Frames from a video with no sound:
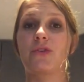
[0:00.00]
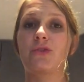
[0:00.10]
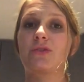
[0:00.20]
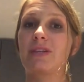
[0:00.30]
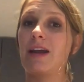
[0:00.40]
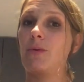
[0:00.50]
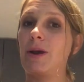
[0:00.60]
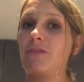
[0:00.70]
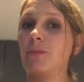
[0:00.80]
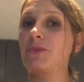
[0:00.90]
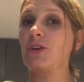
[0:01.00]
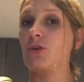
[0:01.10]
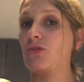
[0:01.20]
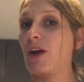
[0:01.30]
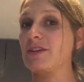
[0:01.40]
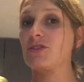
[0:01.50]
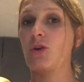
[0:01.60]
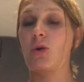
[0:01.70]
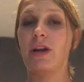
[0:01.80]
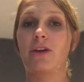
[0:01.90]
So stay away from deodorized
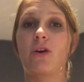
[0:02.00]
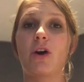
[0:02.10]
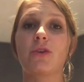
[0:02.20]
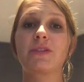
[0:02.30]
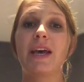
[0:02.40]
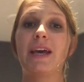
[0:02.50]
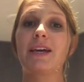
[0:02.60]
coconut oils.